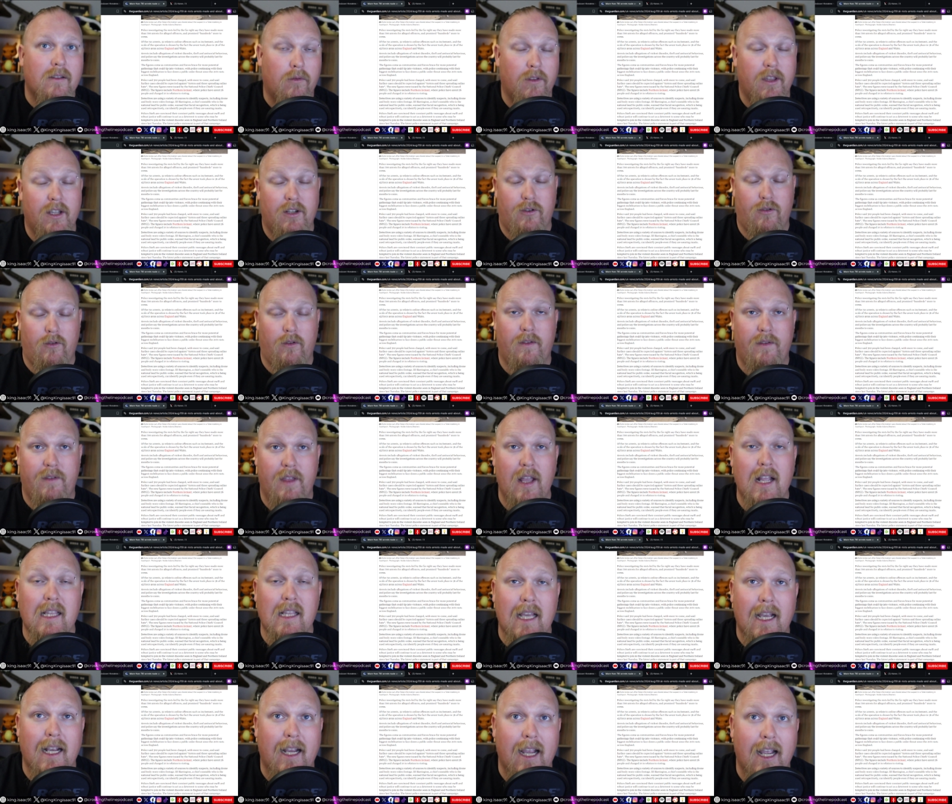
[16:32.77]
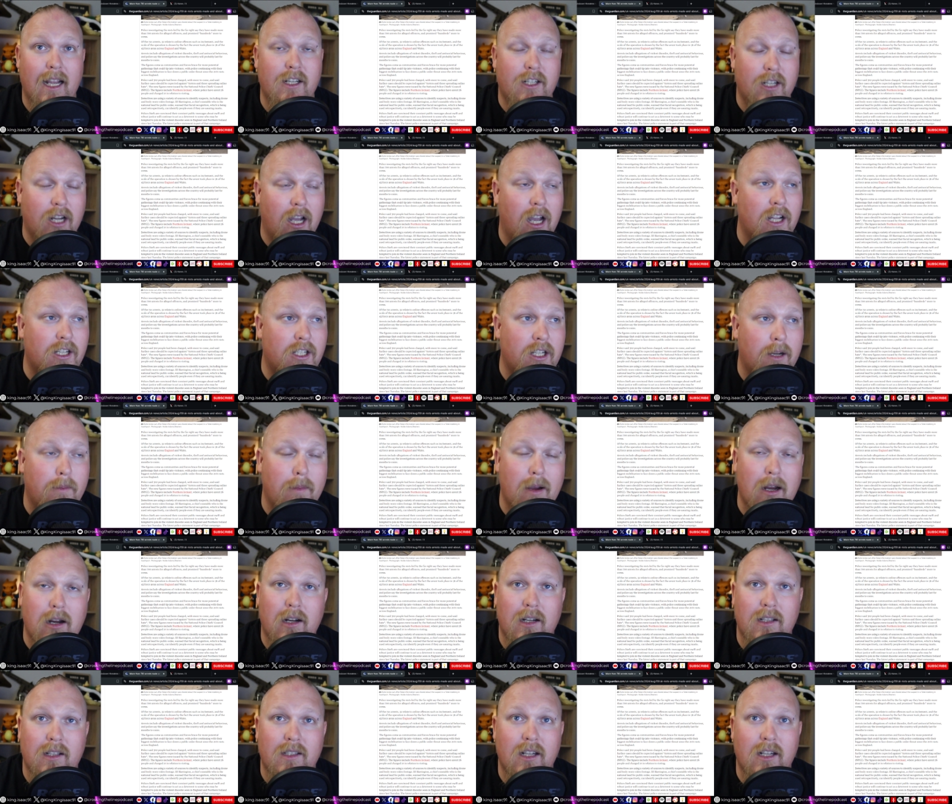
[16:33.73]
or they think they can charge an
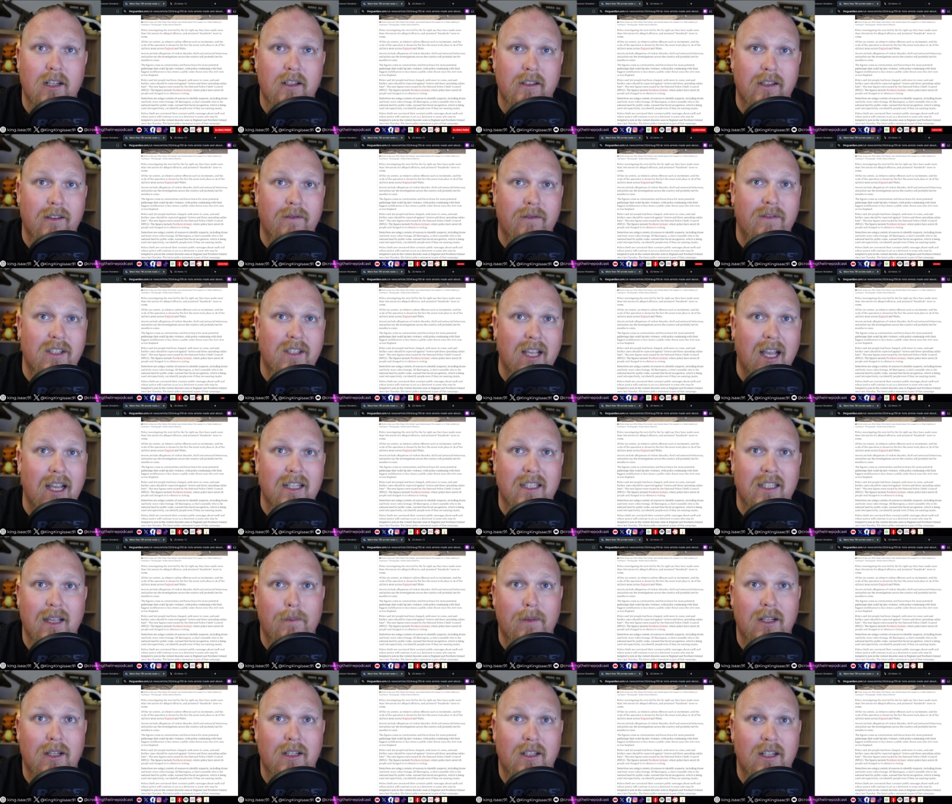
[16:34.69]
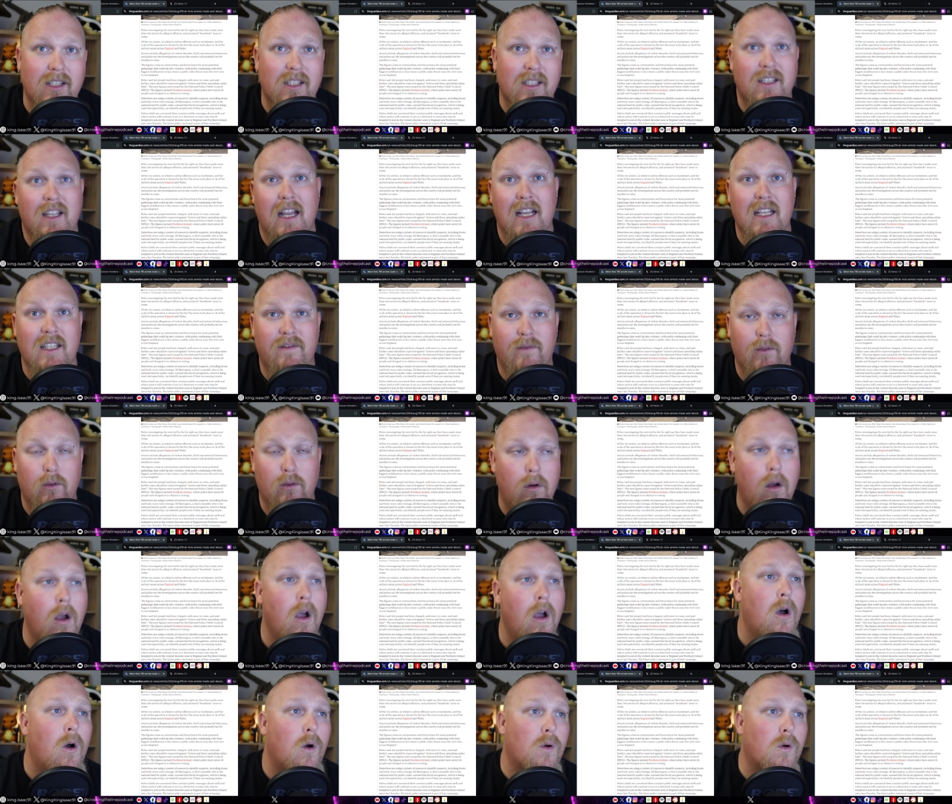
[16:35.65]
American citizen for saying something distasteful